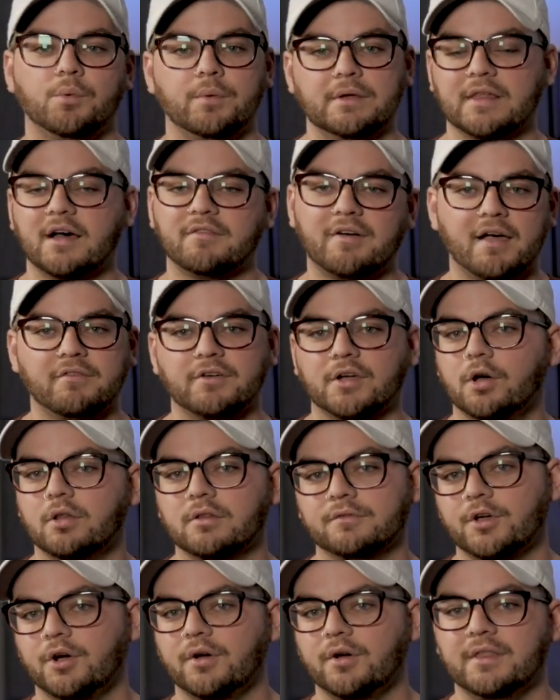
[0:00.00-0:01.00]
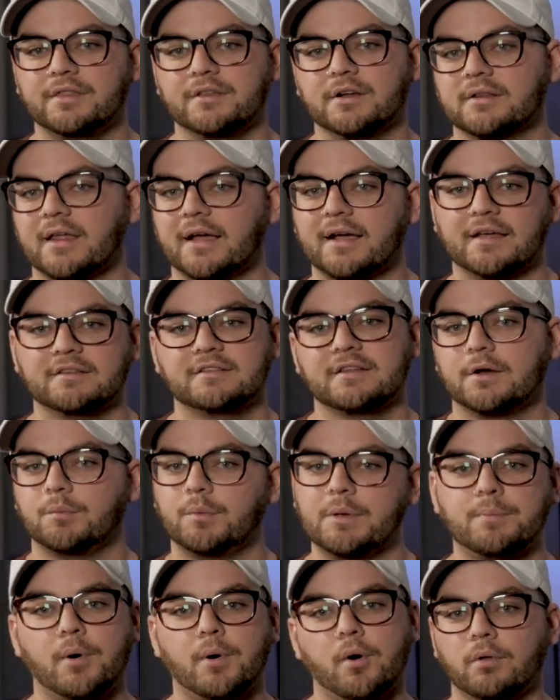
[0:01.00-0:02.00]
We love having all of y'all in there. Like I said,
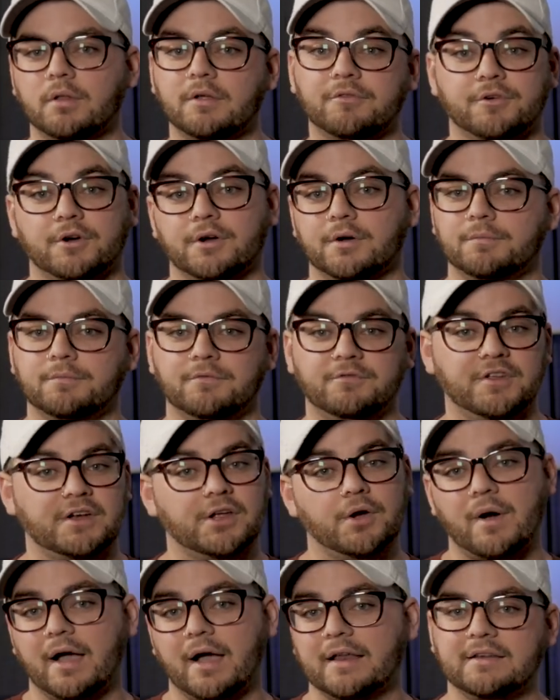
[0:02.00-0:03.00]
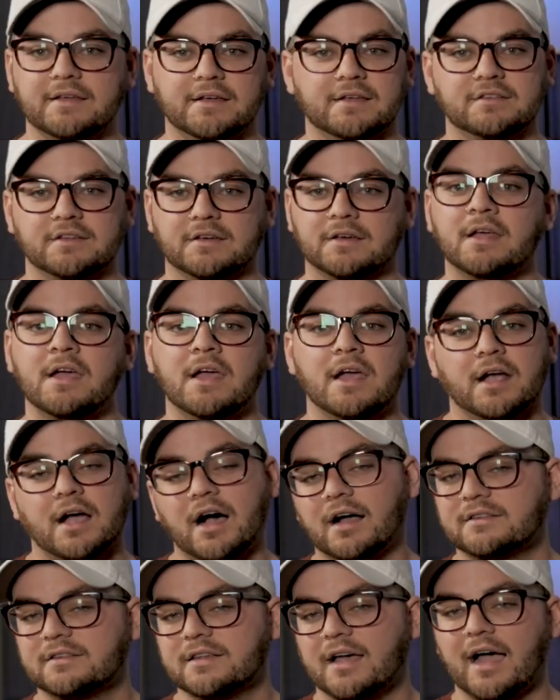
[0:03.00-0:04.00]
we poll it for video ideas and
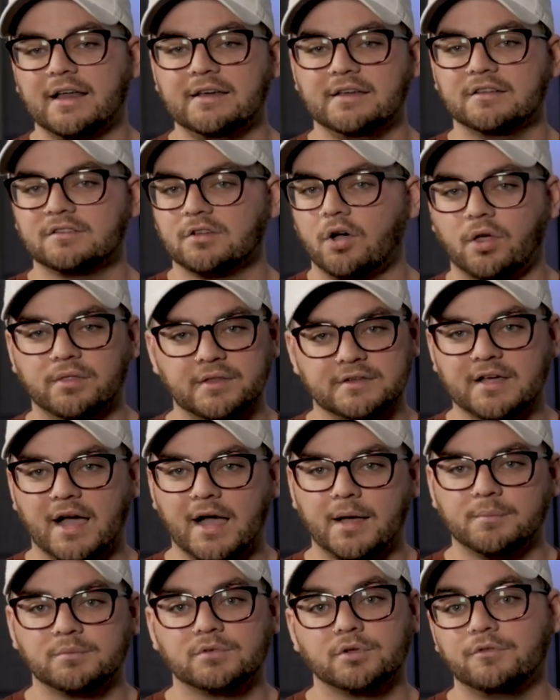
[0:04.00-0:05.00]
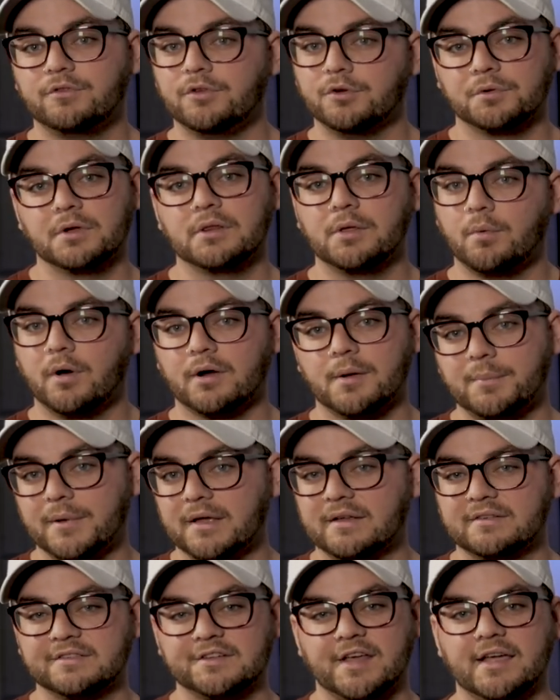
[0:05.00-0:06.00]
content ideas all the time. So if you really want a
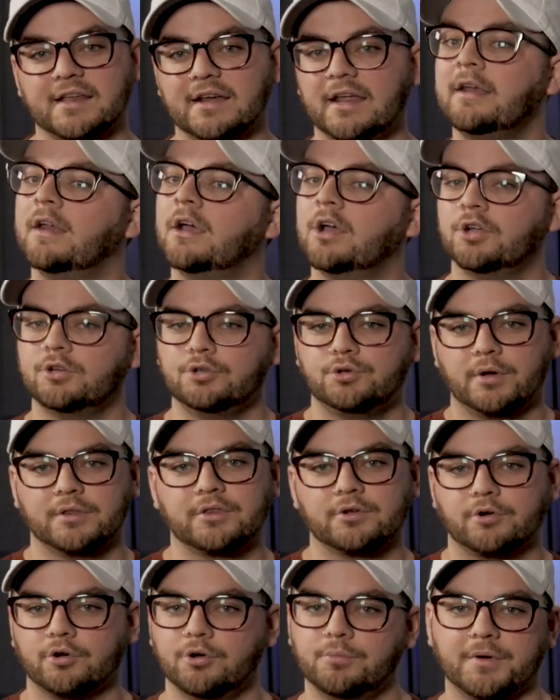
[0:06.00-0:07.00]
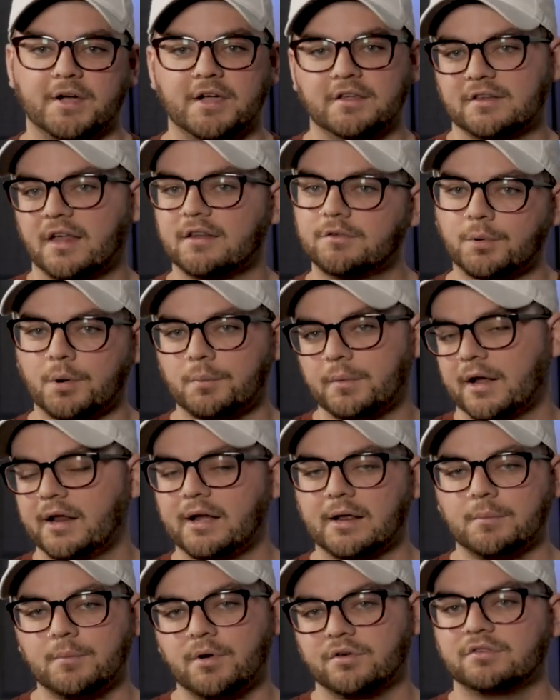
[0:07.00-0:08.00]
big say in it, join the group because that's where we're
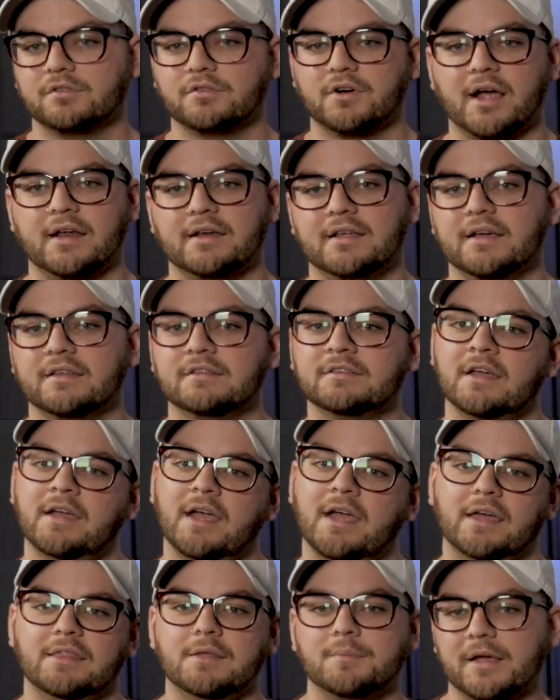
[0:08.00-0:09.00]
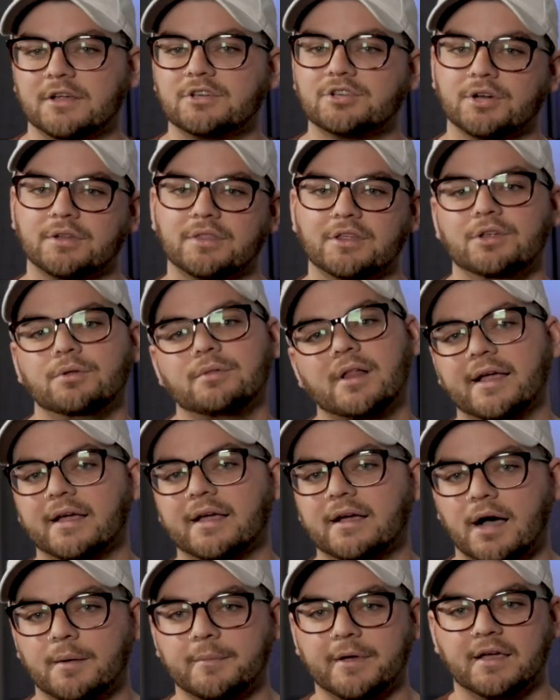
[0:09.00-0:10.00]
getting most of our ideas. And then make sure that you
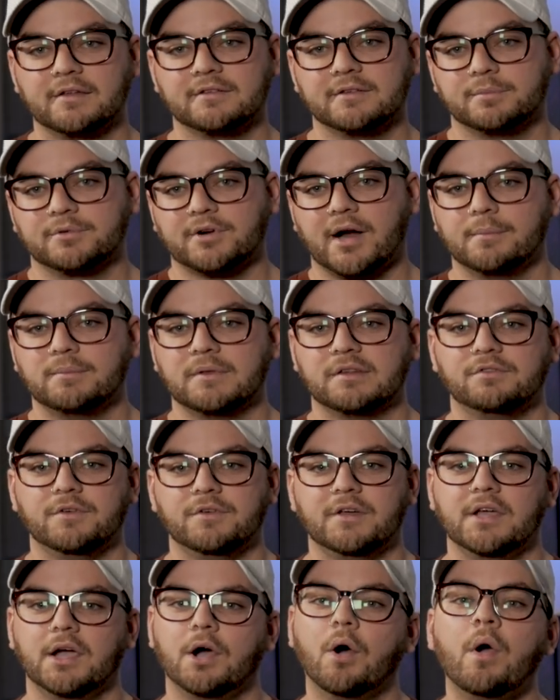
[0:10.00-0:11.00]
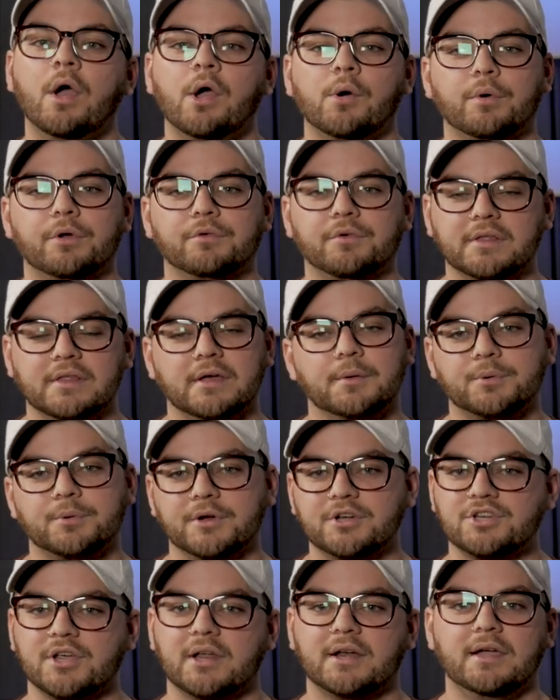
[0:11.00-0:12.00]
like, comment, and subscribe this video. We really
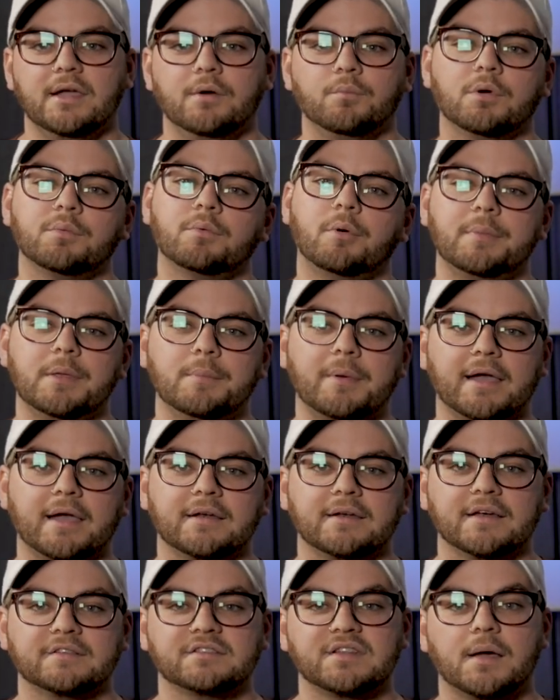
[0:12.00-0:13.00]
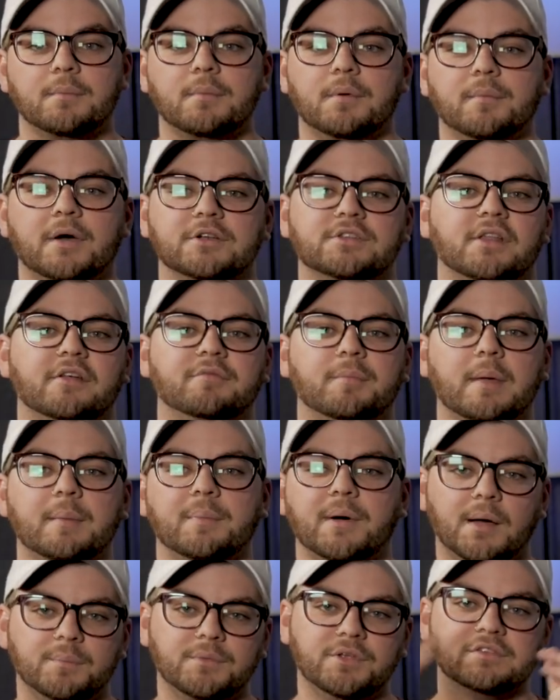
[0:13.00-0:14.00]
appreciate it, and we will be back next time. Much love,
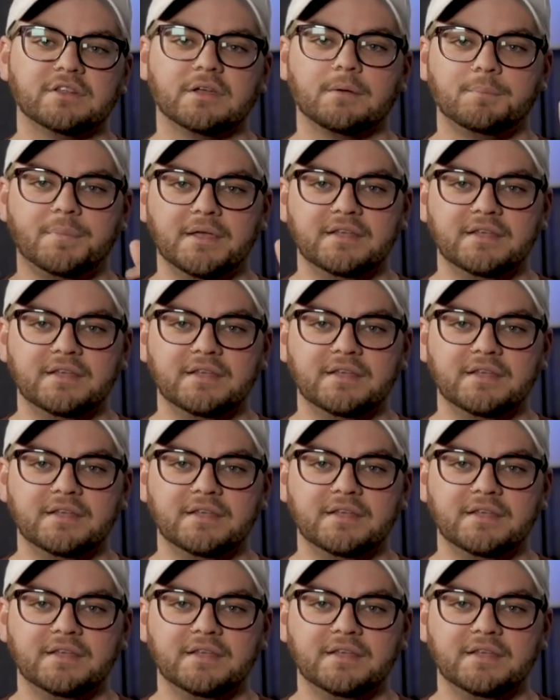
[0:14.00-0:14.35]
make pop music.